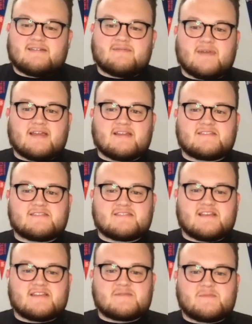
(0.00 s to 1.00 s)
man,
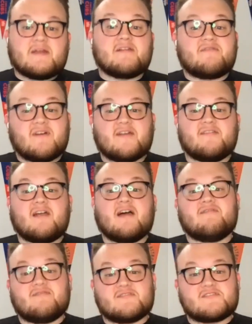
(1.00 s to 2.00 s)
it's been a fun
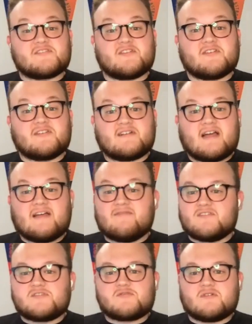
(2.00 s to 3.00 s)
ride for sure. I've
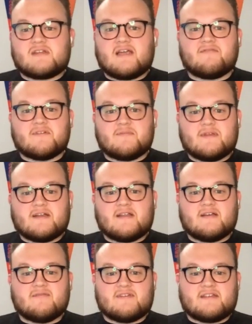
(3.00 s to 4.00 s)
enjoyed every minute
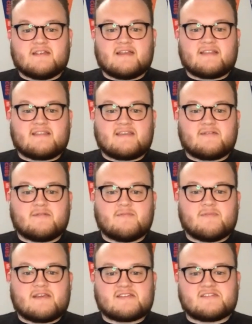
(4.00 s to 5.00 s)
of it, and I think what
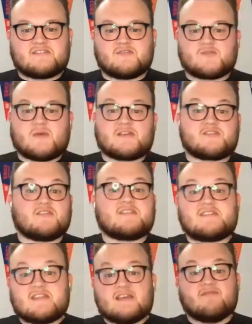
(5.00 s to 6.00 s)
makes it so special is
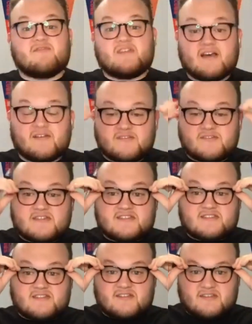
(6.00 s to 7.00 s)
the MVLs,
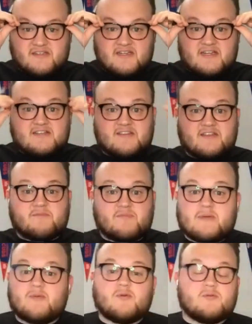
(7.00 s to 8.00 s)
is the
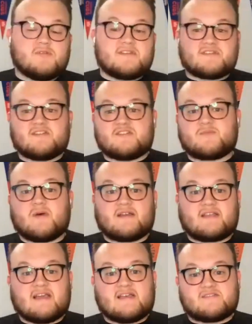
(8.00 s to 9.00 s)
people who listen to this
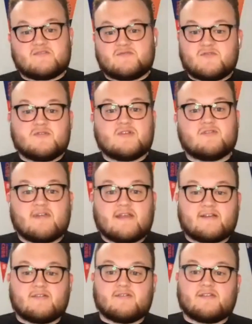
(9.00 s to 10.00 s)
podcast, who tune in
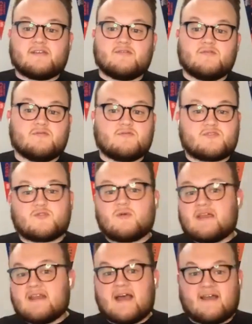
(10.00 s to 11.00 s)
regularly, who
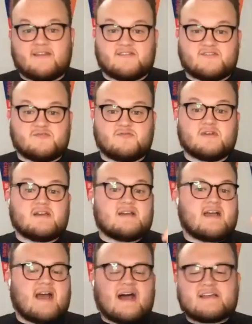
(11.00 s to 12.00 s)
tweet at us, who
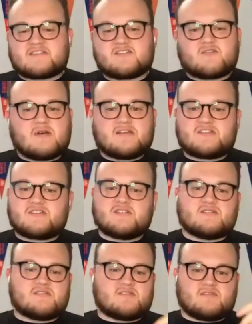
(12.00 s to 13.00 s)
ask us
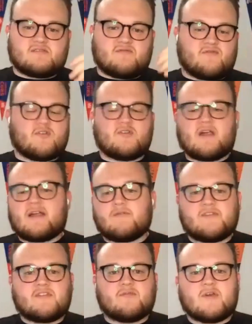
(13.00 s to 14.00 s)
questions for not
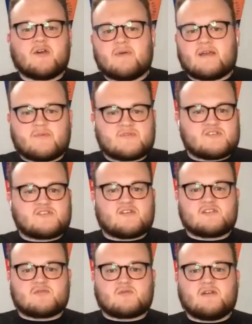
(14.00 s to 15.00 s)
only the mailbag, but just
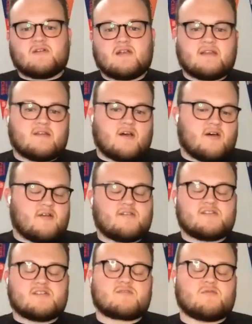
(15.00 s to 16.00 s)
on Twitter and on our
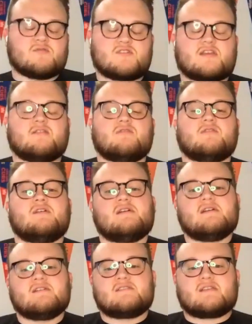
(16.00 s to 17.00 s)
Discord channel,
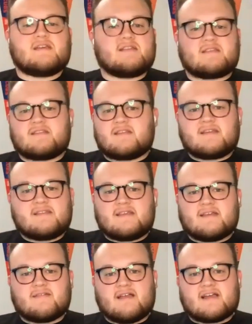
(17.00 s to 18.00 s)
to get the
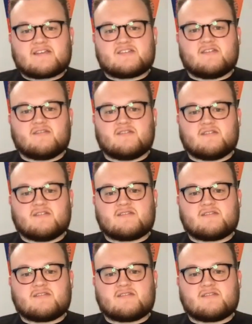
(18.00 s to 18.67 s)
interaction there,